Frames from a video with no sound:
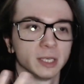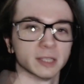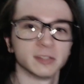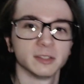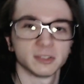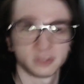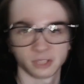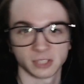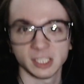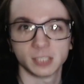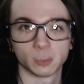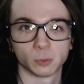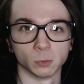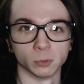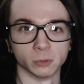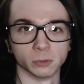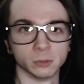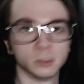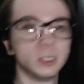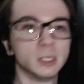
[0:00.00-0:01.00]
the
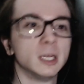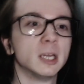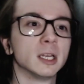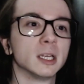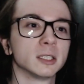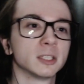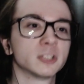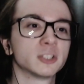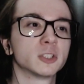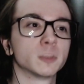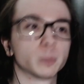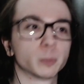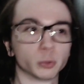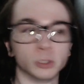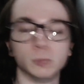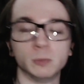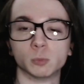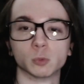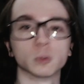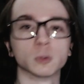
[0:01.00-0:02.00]
sequel to
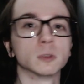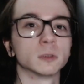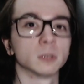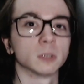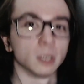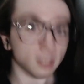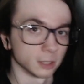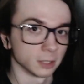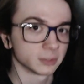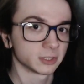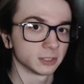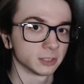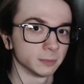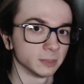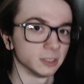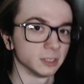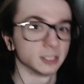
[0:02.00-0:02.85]
Supreme Ruler Ultimate.